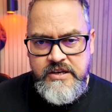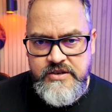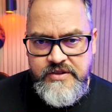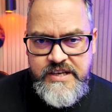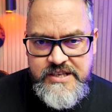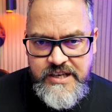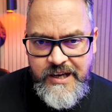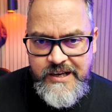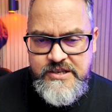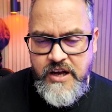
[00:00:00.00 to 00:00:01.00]
So these
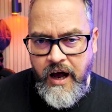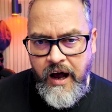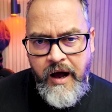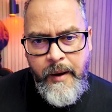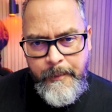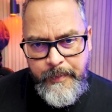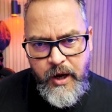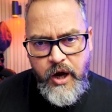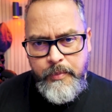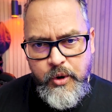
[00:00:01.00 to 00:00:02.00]
colours are
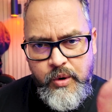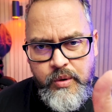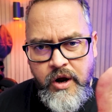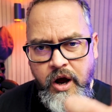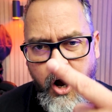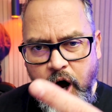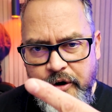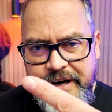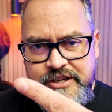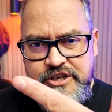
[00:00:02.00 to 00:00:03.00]
purple,
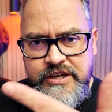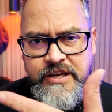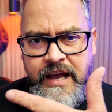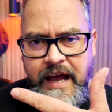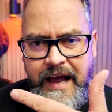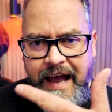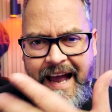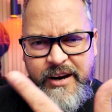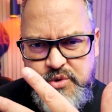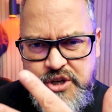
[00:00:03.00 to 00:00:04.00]
orange,
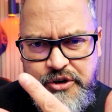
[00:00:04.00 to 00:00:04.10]
and also